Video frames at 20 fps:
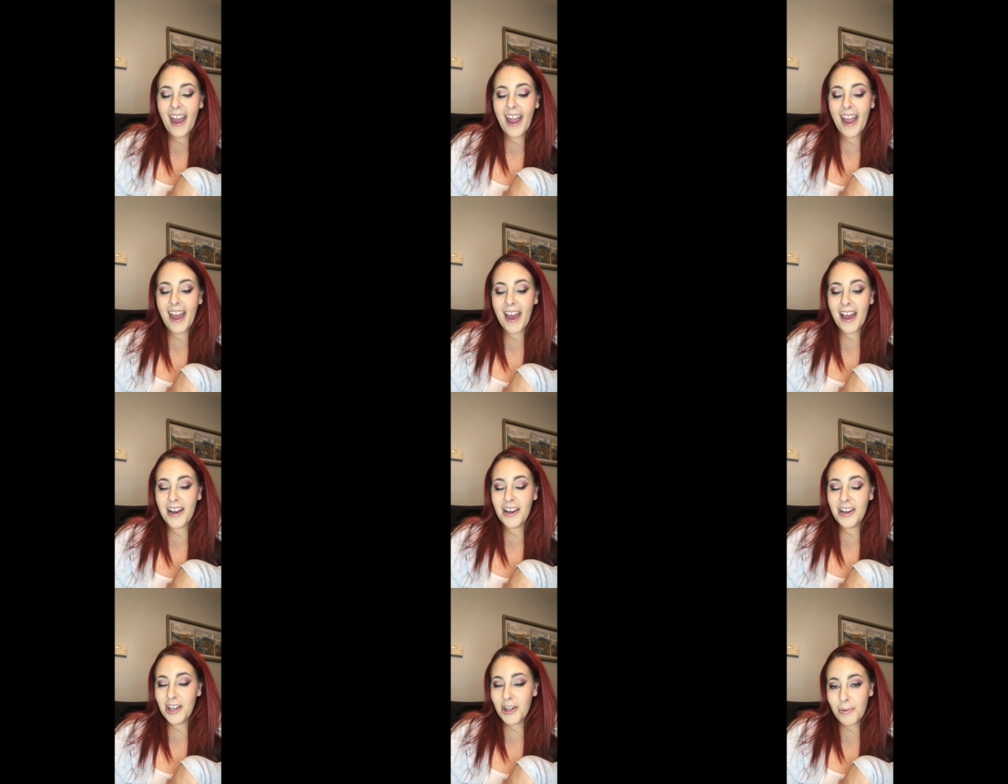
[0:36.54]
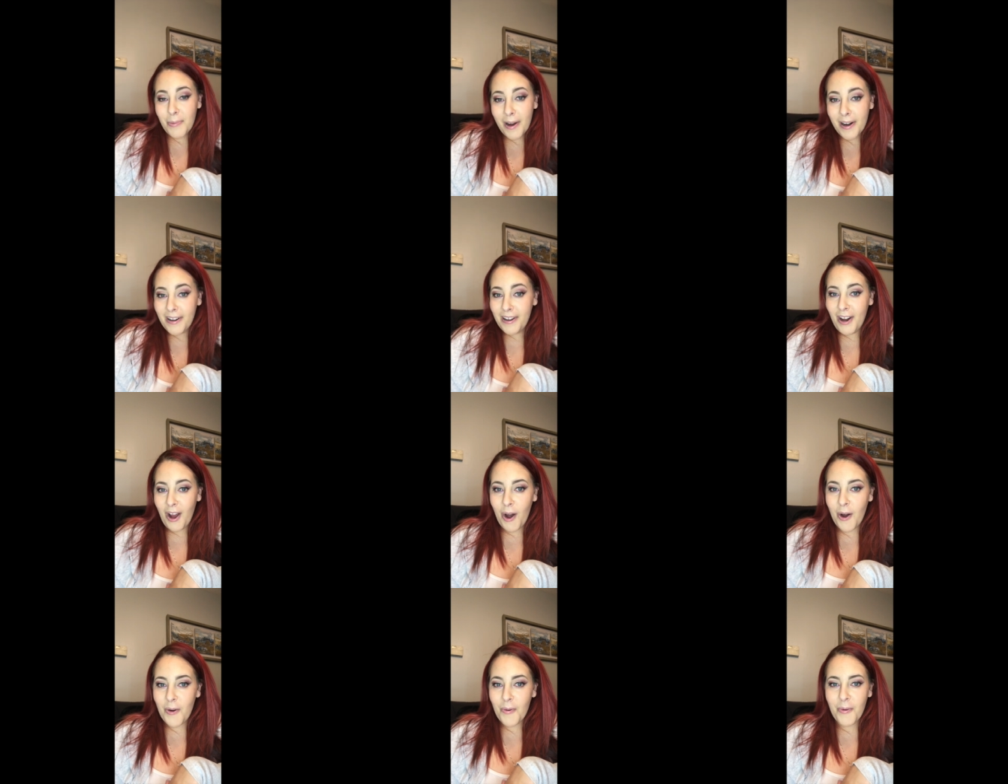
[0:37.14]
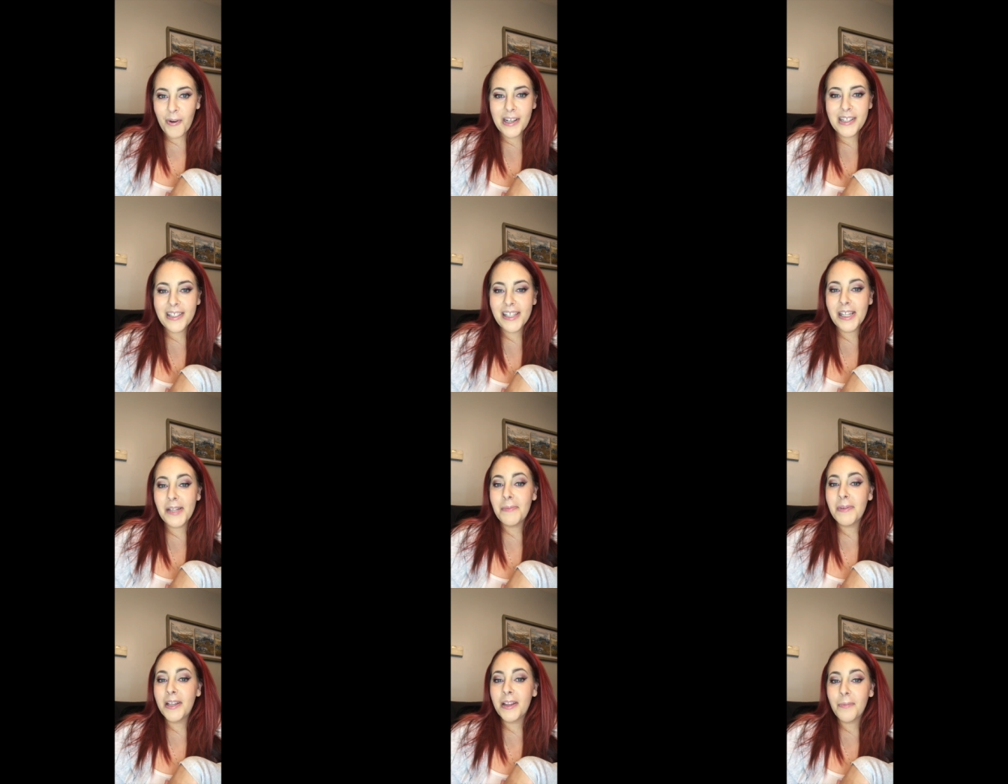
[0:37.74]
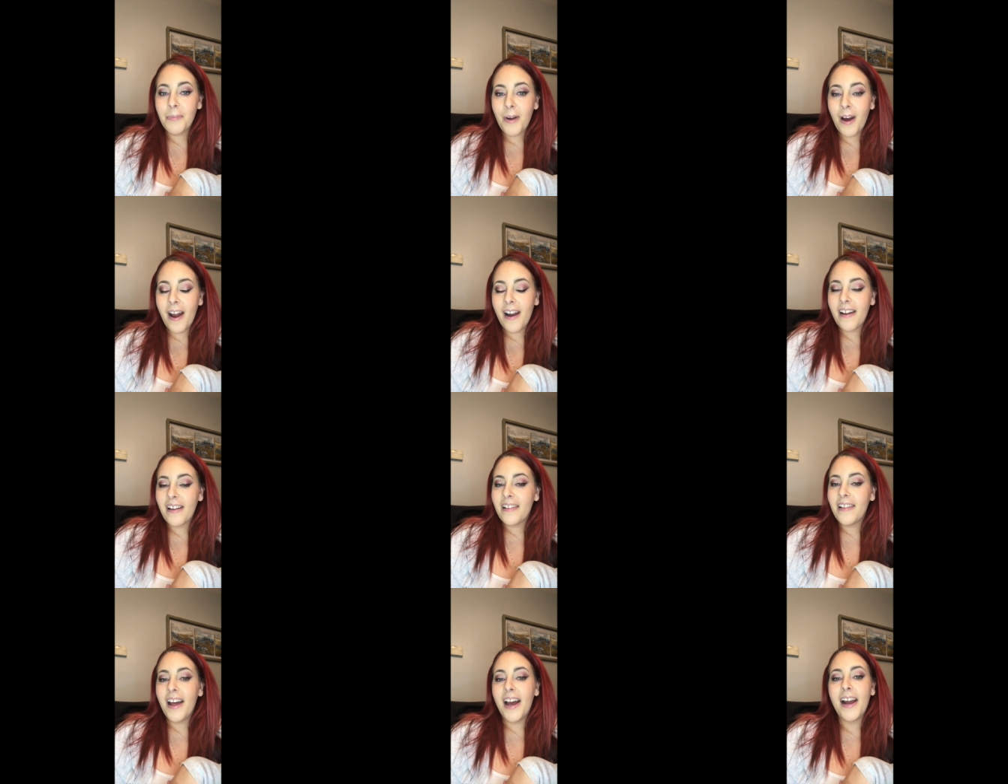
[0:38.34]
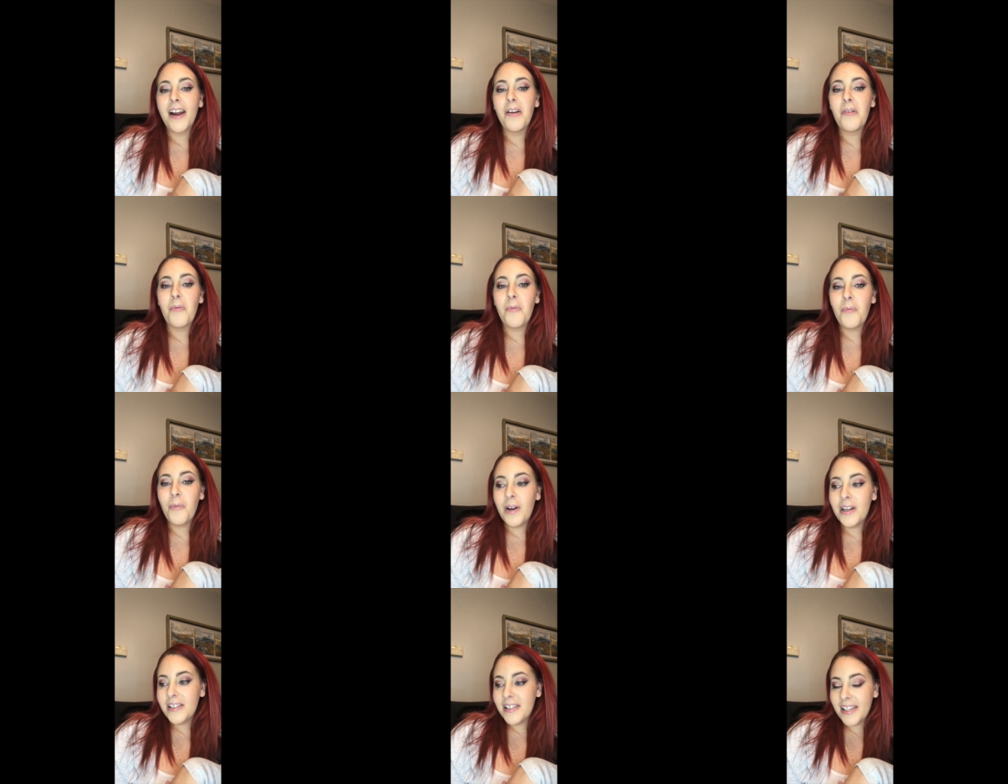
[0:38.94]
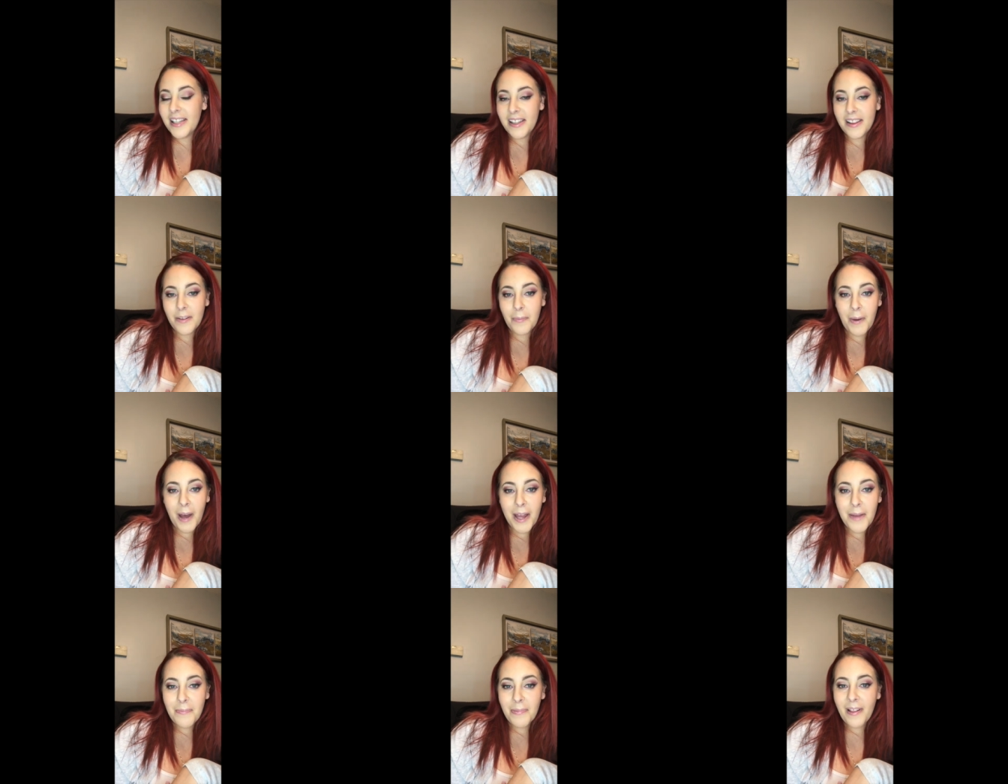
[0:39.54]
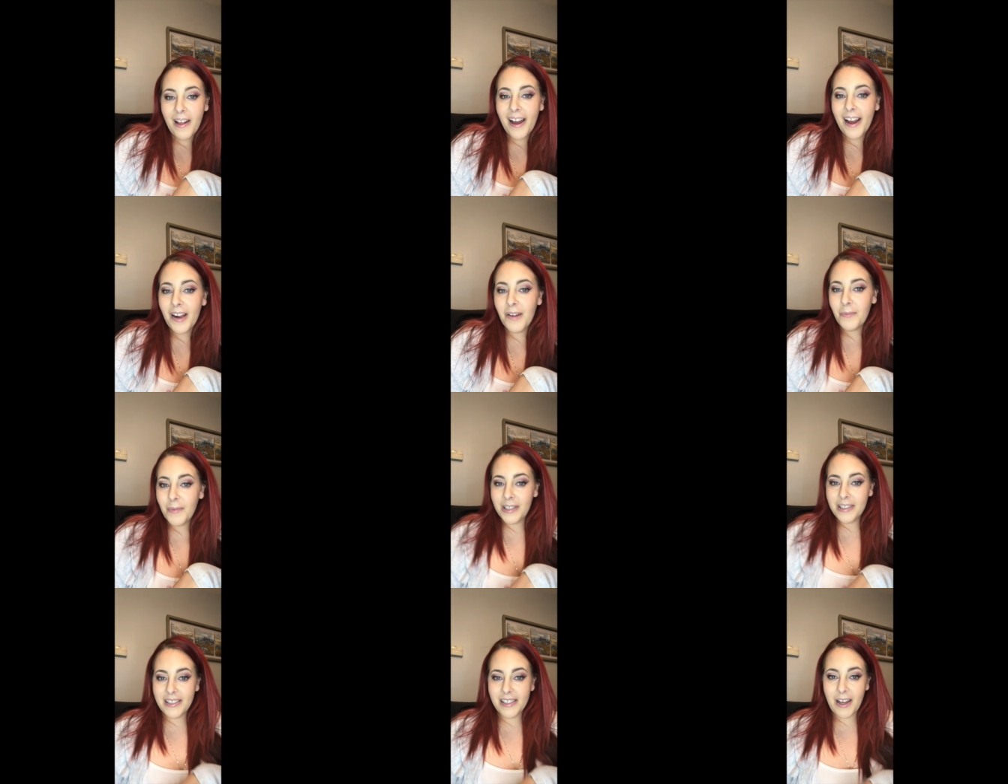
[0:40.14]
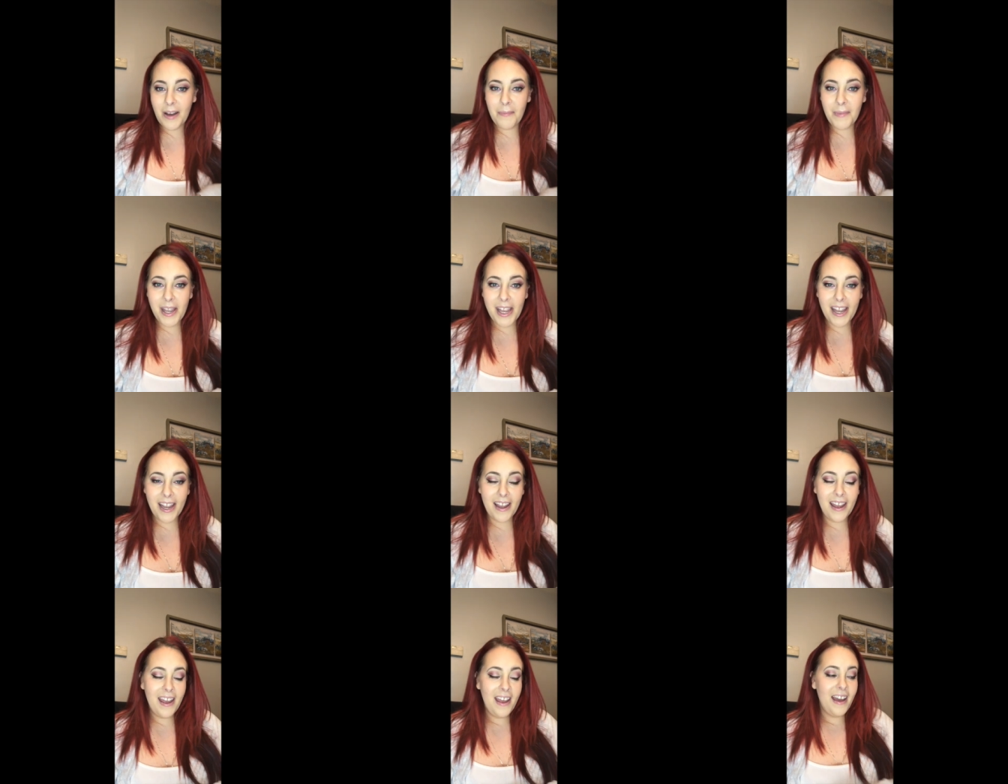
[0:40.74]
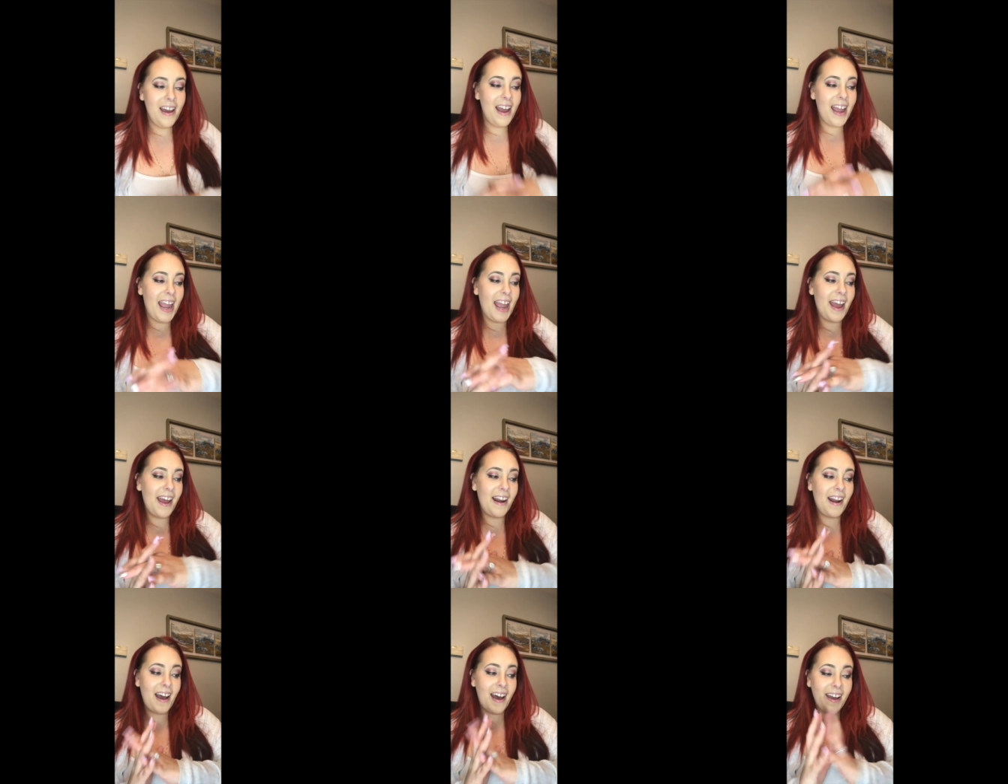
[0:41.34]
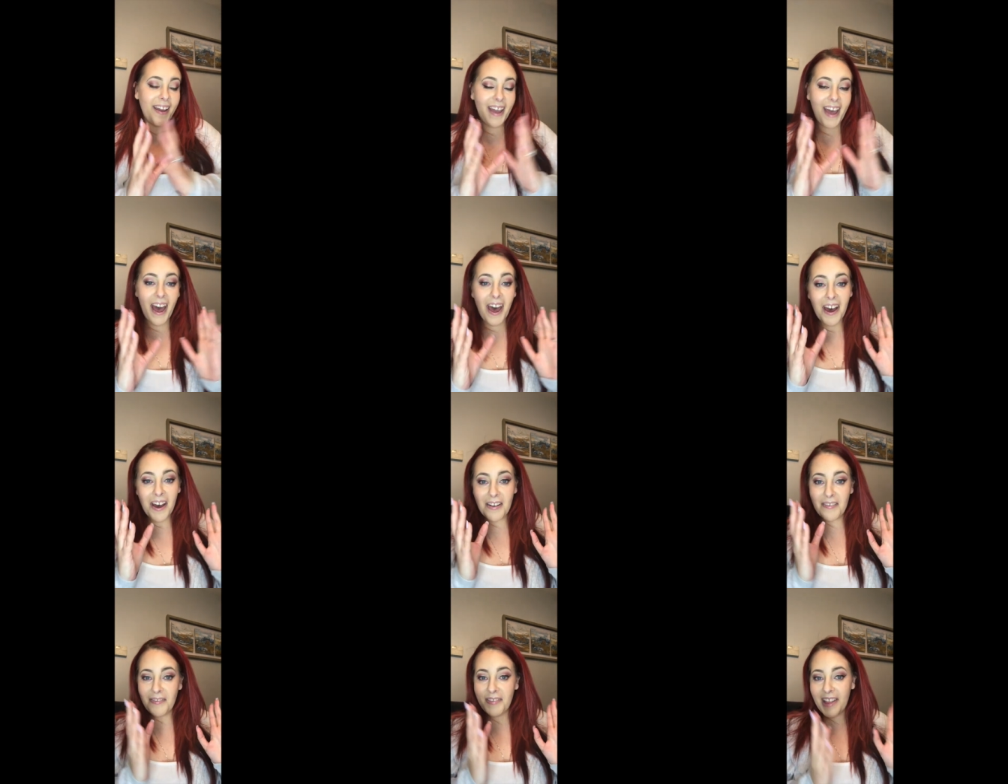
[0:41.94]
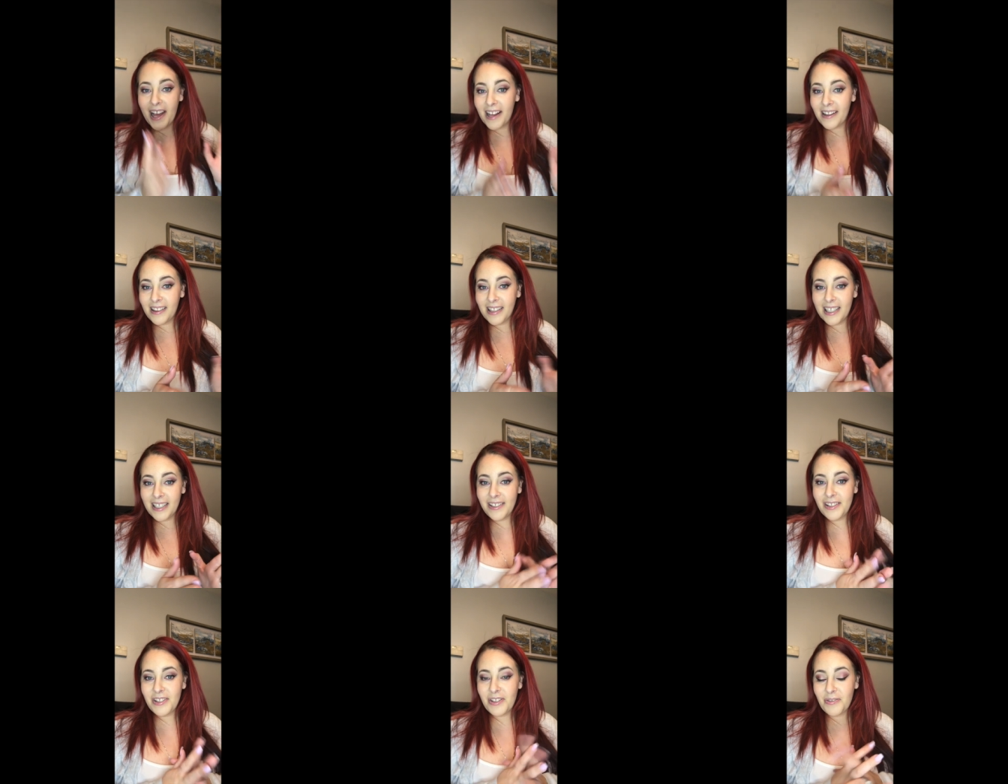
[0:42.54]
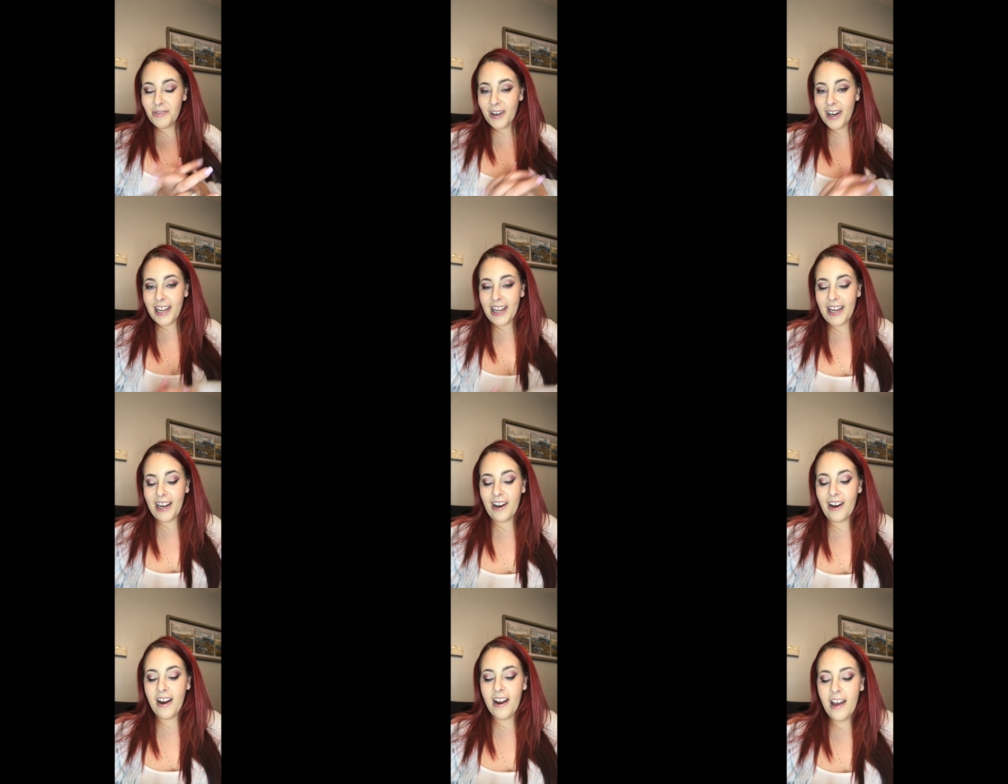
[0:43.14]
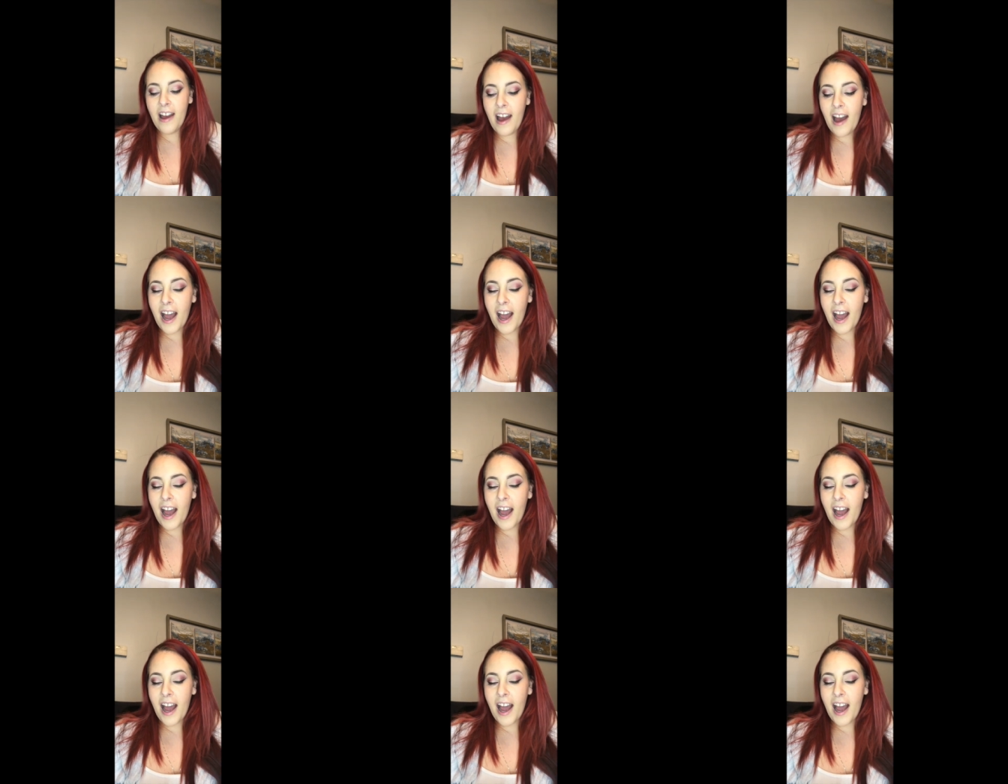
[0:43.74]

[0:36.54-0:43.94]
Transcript: and you want to know what's going to be in the product line, what's in the pipeline, what's coming, and I have that list right here.